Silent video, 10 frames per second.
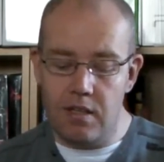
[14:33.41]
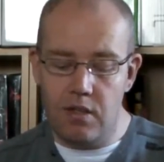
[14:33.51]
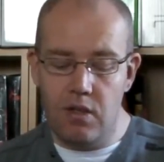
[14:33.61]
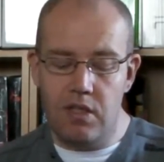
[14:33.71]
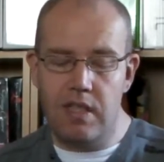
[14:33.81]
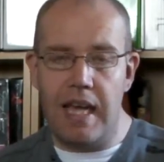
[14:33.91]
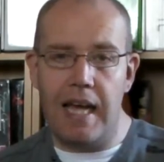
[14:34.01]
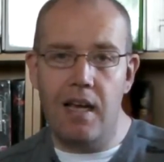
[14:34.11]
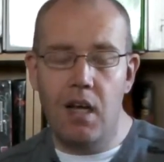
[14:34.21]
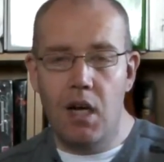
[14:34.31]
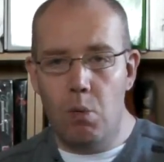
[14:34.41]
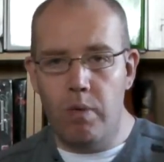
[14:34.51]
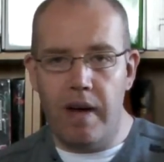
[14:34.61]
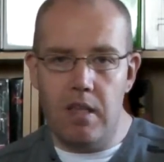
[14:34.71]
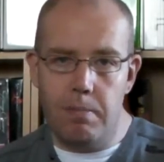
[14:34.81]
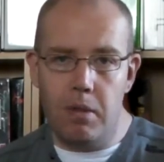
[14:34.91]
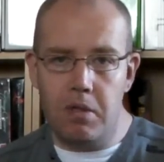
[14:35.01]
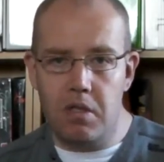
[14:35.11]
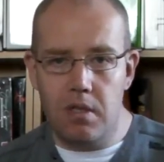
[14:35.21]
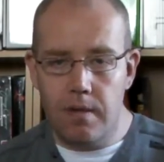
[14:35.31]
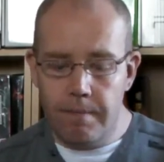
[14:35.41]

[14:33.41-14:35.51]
as good as that without the bugs.